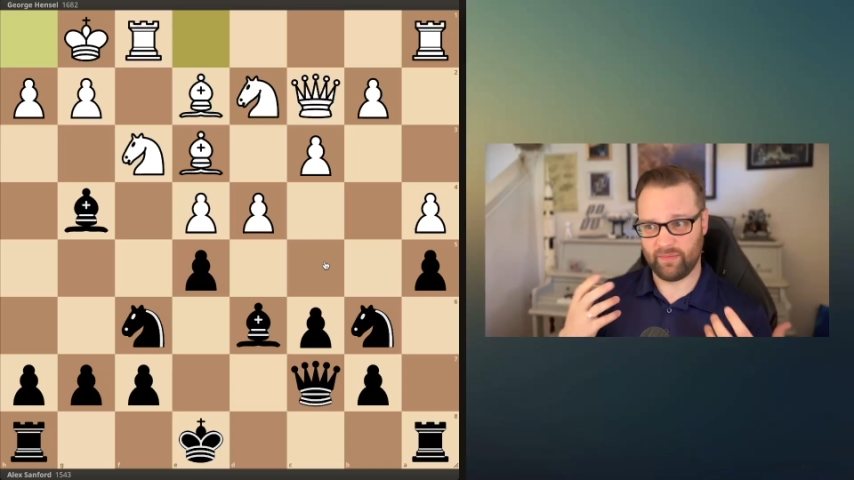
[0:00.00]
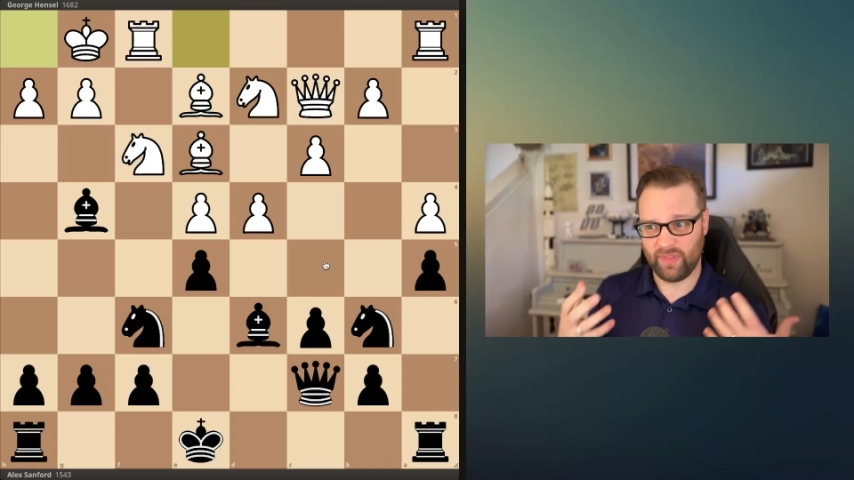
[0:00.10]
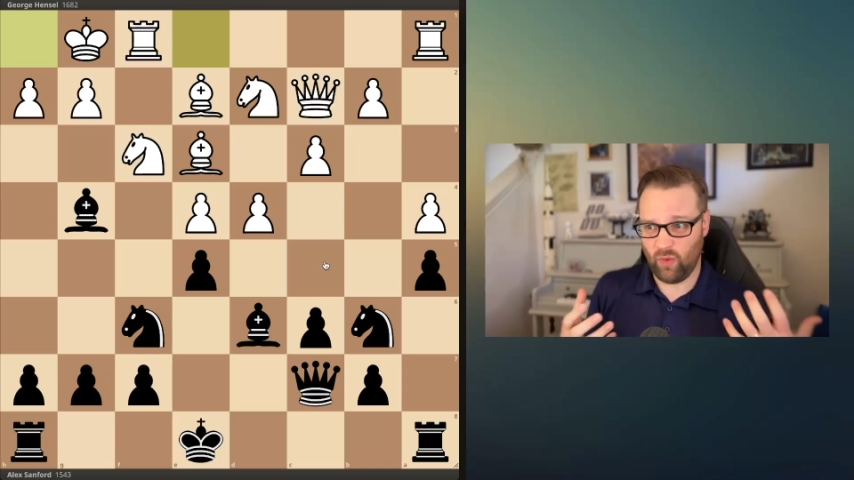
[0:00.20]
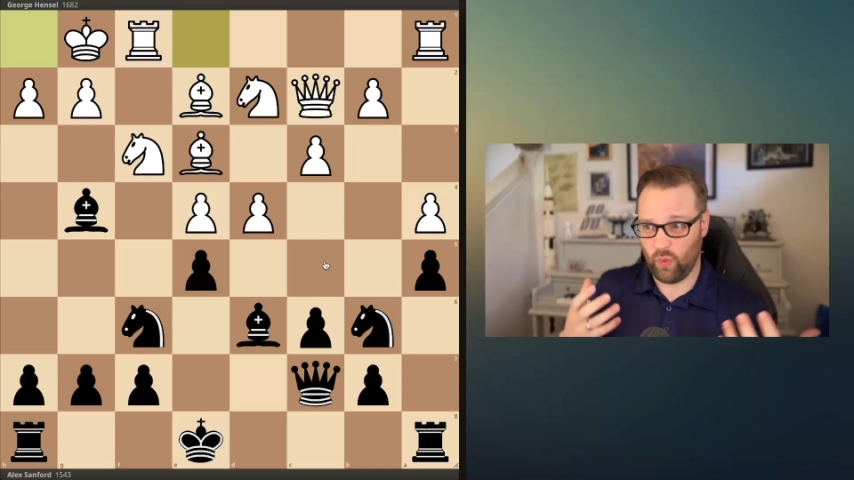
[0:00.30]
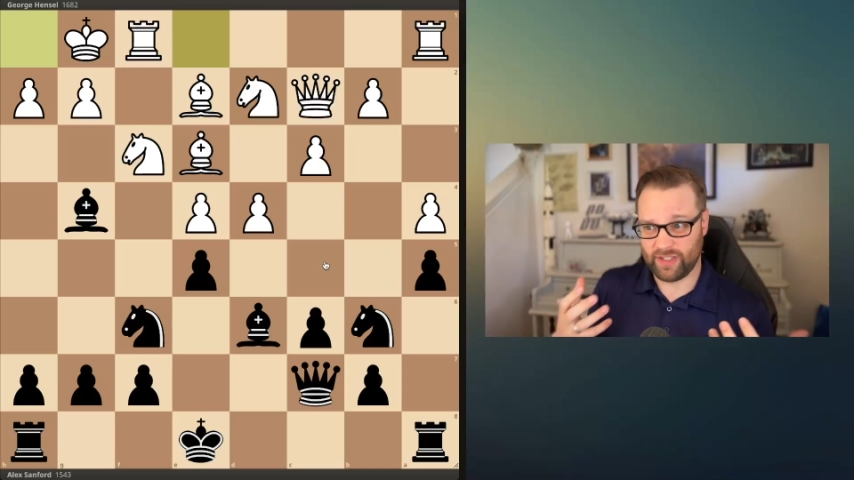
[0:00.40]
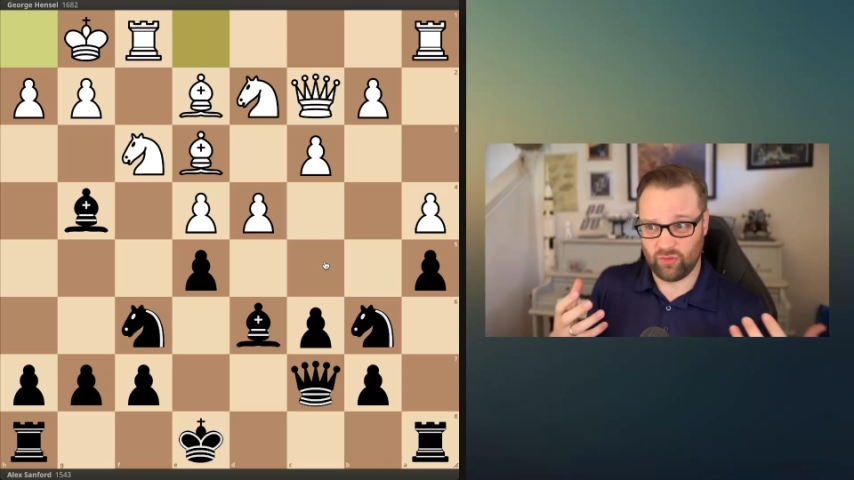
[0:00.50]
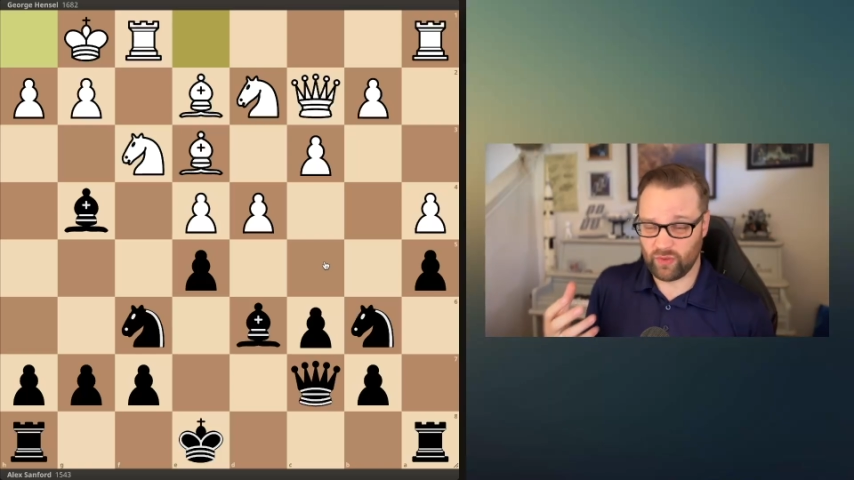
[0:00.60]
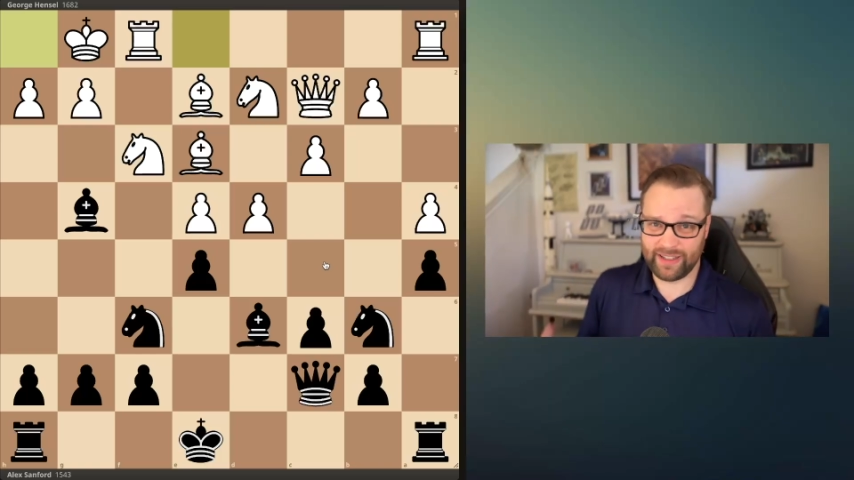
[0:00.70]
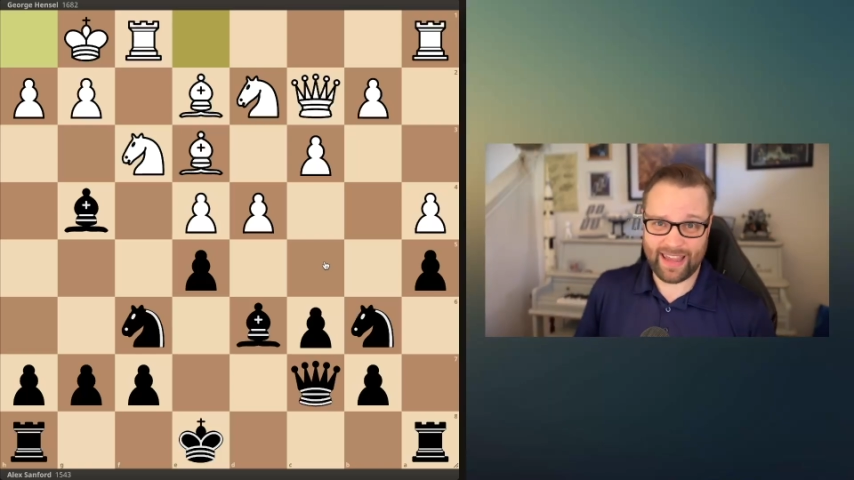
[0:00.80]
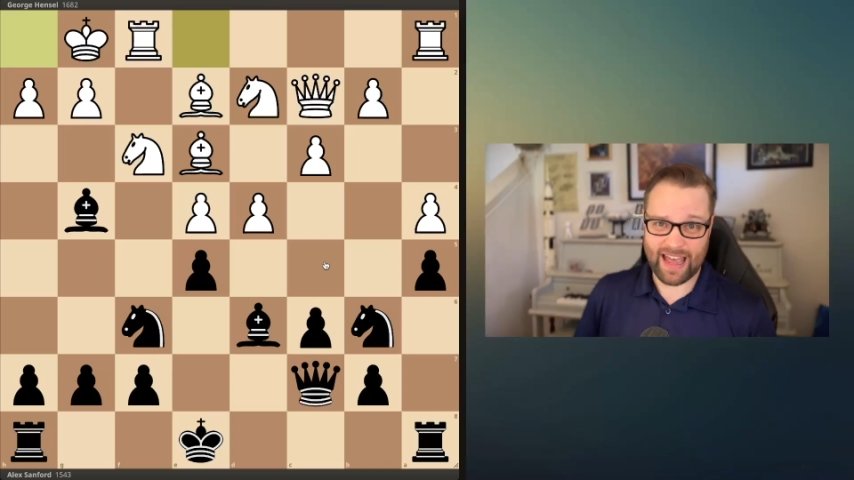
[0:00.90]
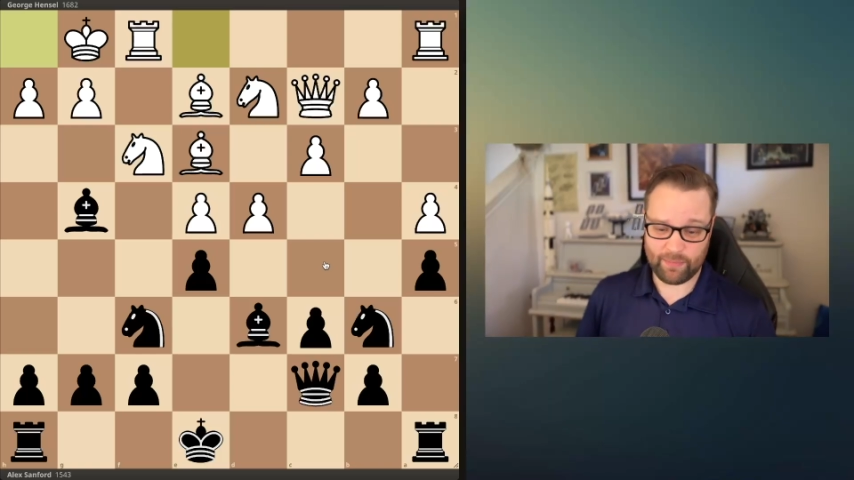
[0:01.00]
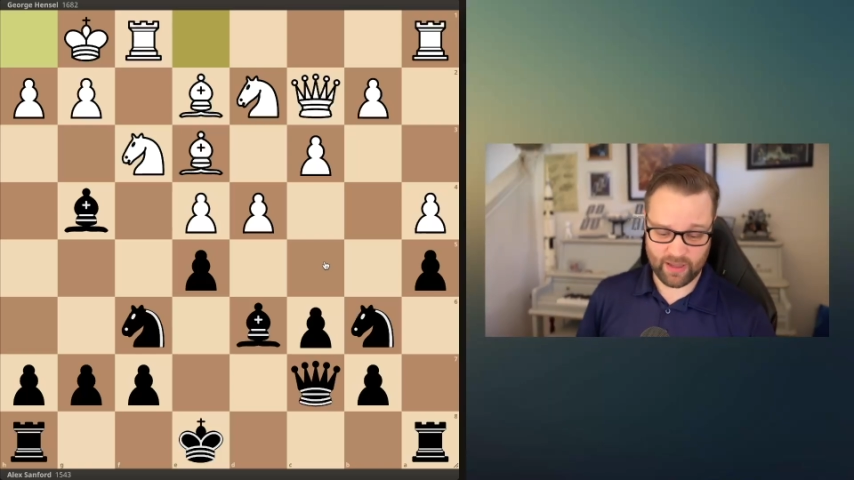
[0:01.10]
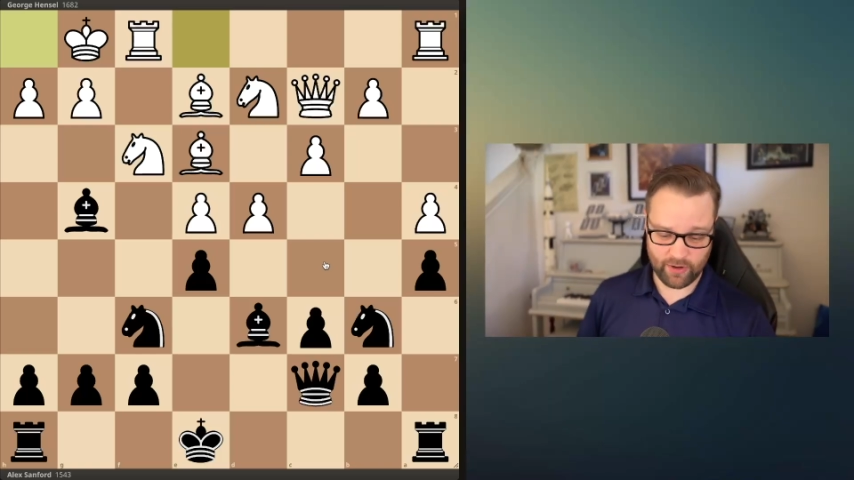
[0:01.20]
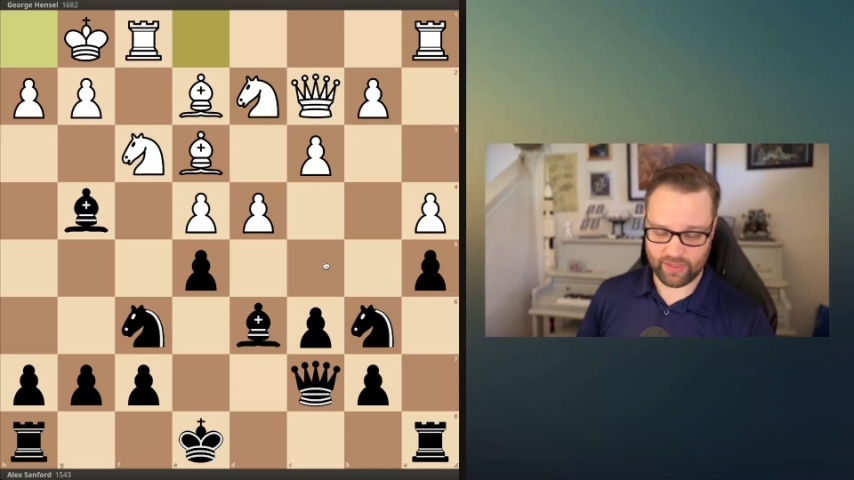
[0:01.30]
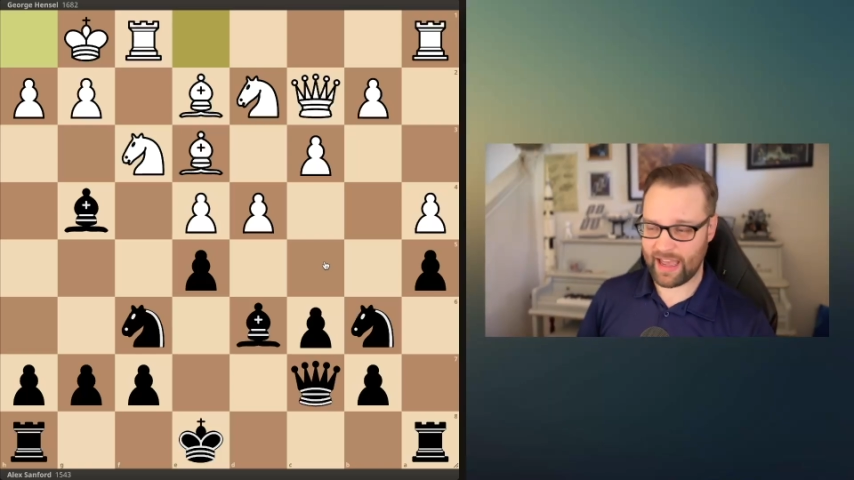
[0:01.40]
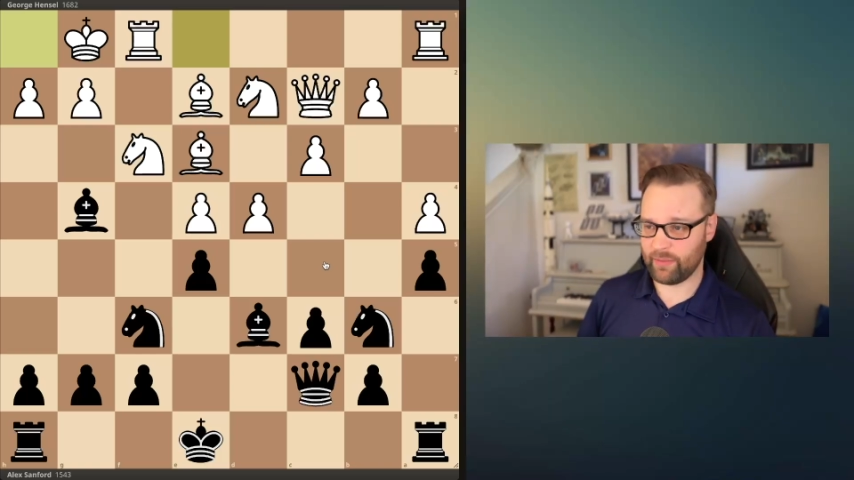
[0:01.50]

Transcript: wasn't really happy about that,